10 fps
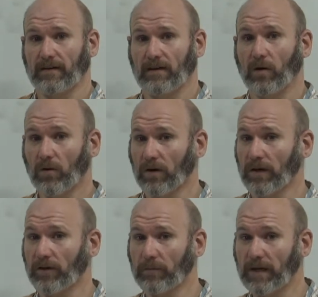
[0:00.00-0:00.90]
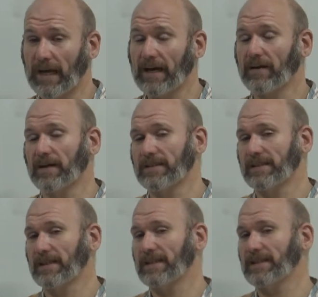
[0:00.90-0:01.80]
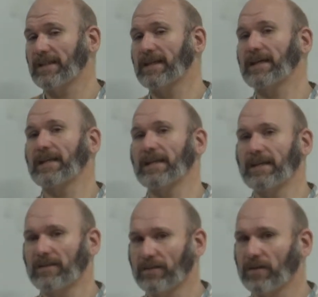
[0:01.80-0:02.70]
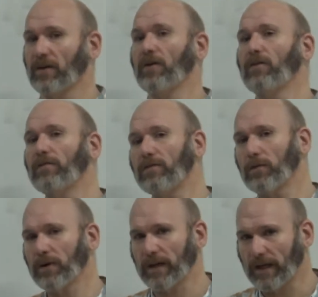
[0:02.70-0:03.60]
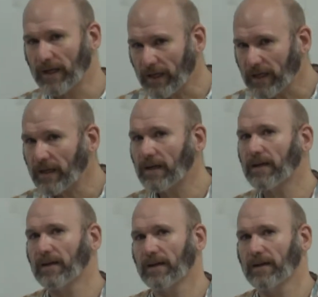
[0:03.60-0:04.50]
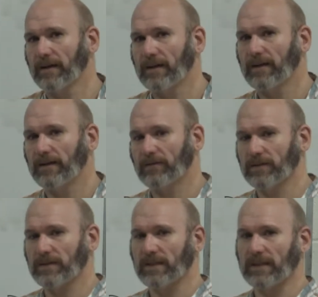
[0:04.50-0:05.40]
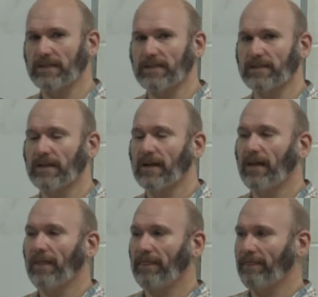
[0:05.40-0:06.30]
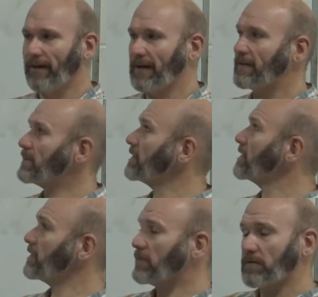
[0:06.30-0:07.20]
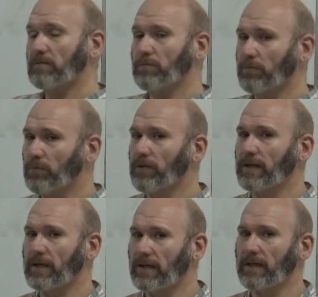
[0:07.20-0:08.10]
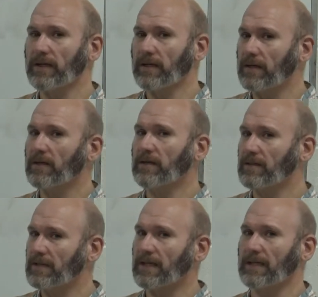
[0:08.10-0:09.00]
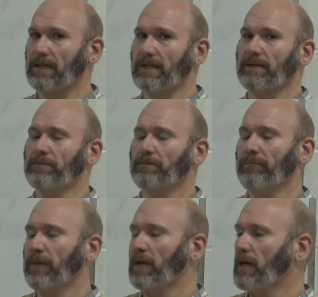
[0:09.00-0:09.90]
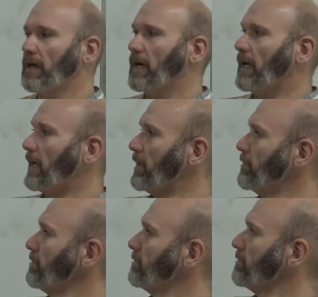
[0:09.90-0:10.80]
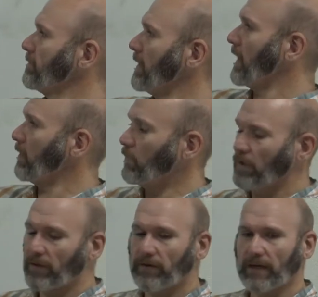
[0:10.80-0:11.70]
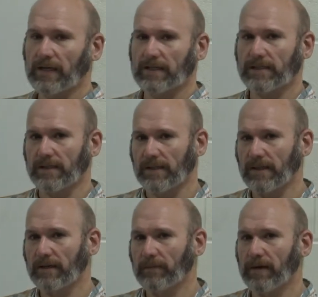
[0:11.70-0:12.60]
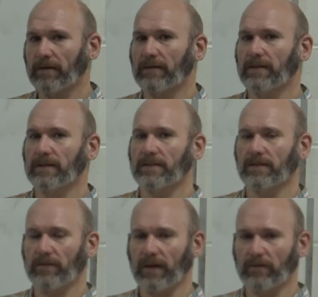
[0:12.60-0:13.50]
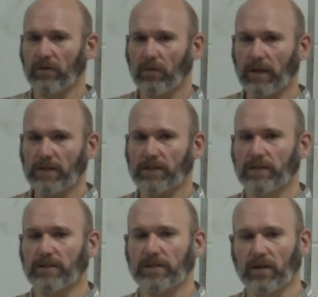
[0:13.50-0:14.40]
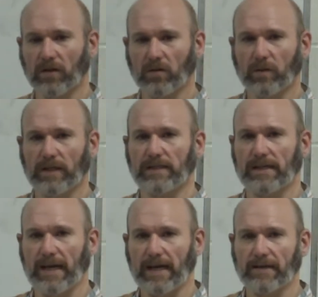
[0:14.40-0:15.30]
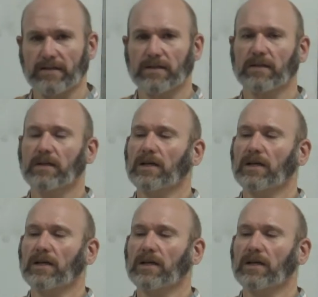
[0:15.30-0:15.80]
Or a human hair and slicing it into 40 different slices. That's pretty tiny. I want you guys to think about this. If you have questions, always ask.